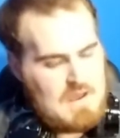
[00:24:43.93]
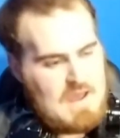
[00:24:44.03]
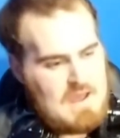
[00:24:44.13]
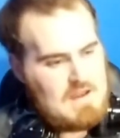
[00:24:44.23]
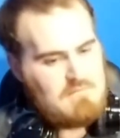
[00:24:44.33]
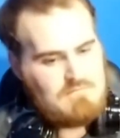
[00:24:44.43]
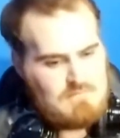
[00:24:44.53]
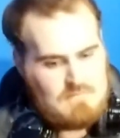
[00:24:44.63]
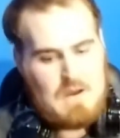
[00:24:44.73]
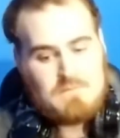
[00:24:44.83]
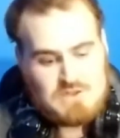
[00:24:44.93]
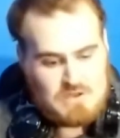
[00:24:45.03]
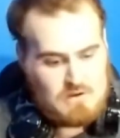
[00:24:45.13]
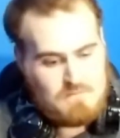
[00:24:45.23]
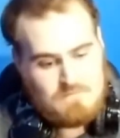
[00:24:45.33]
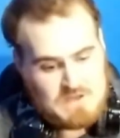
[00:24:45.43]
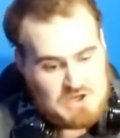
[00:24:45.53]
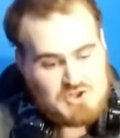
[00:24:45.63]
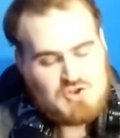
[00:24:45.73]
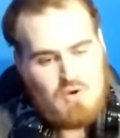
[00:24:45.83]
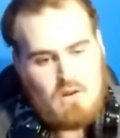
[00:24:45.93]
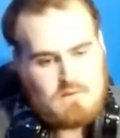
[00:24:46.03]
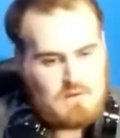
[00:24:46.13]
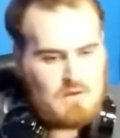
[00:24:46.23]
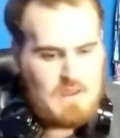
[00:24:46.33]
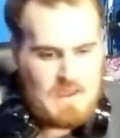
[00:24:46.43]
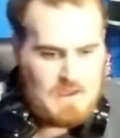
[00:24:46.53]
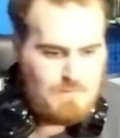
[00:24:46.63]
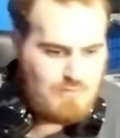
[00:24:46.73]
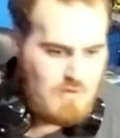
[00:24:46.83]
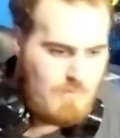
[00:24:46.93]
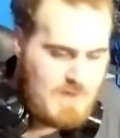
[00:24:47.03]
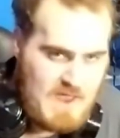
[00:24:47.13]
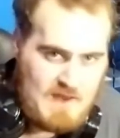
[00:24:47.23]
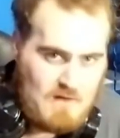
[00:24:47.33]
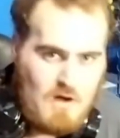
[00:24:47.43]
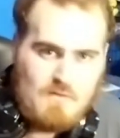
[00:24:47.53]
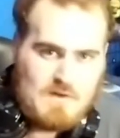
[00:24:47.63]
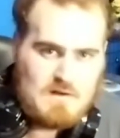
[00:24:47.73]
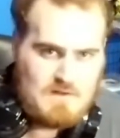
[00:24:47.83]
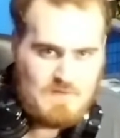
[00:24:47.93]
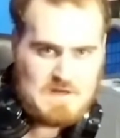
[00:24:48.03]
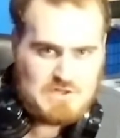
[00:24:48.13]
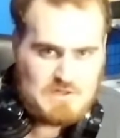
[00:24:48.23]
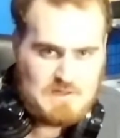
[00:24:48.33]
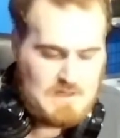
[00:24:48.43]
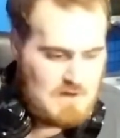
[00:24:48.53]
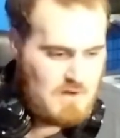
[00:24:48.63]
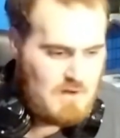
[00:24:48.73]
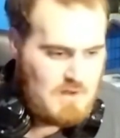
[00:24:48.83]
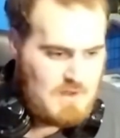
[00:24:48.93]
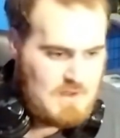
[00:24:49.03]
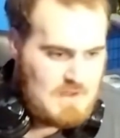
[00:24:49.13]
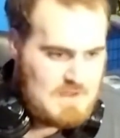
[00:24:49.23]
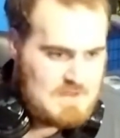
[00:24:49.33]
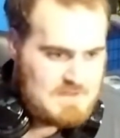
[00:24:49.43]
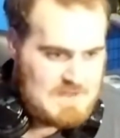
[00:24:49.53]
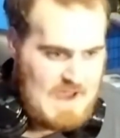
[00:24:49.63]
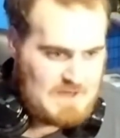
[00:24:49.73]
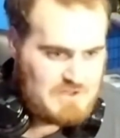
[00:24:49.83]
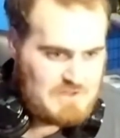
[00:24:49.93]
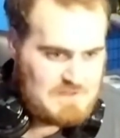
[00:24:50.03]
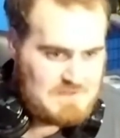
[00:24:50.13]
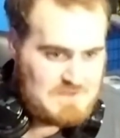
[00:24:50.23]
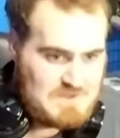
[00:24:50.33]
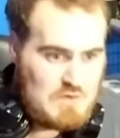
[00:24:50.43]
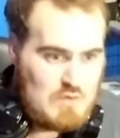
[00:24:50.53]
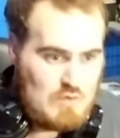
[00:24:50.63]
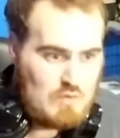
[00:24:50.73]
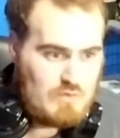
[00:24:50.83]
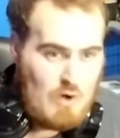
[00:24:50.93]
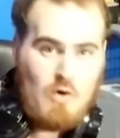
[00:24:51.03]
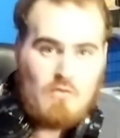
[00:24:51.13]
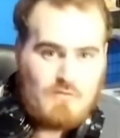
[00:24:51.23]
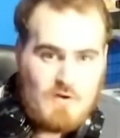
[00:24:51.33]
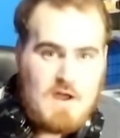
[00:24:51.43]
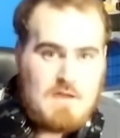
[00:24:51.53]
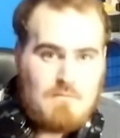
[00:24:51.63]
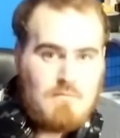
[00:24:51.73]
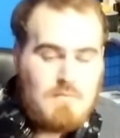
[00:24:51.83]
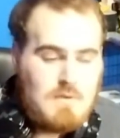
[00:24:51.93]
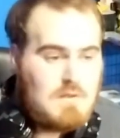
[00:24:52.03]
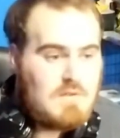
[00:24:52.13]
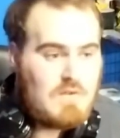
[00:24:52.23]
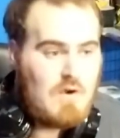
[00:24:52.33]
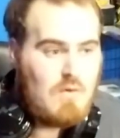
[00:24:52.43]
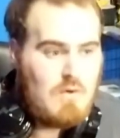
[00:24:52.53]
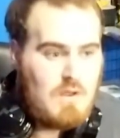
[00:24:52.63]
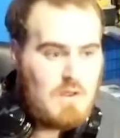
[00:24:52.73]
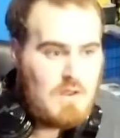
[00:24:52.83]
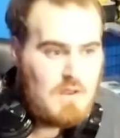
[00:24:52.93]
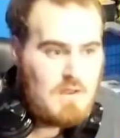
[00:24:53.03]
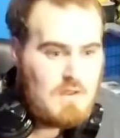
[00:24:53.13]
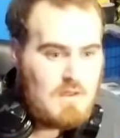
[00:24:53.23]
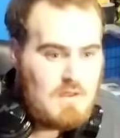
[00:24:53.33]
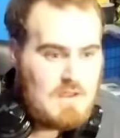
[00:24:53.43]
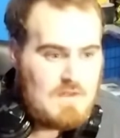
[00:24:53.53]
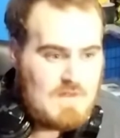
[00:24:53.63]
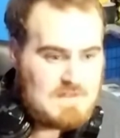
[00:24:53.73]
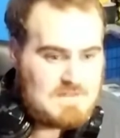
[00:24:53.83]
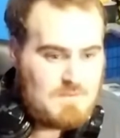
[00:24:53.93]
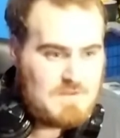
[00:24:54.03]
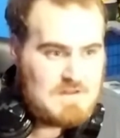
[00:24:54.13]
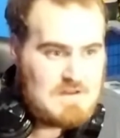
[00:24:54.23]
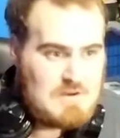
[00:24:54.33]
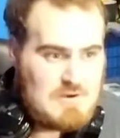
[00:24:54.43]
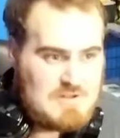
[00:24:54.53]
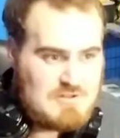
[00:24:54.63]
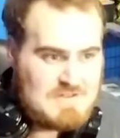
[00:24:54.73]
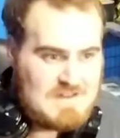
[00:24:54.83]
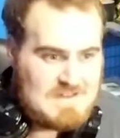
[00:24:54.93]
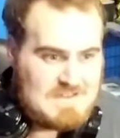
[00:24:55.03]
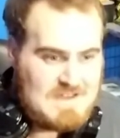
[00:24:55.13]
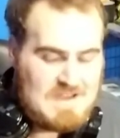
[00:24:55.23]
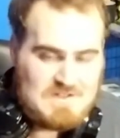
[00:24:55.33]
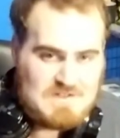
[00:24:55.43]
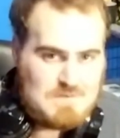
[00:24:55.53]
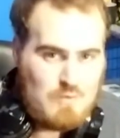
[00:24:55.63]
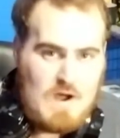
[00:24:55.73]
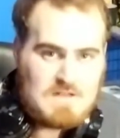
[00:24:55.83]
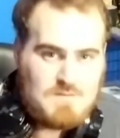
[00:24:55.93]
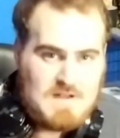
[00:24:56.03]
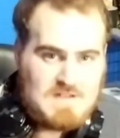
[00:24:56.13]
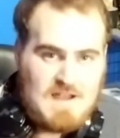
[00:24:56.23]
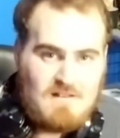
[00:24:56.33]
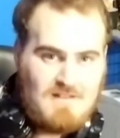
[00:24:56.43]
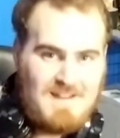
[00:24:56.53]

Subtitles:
And I'm just going to construct a propane oven eventually here to actually do the whole frame. So if that's something that you're interested in seeing, just watch my channel.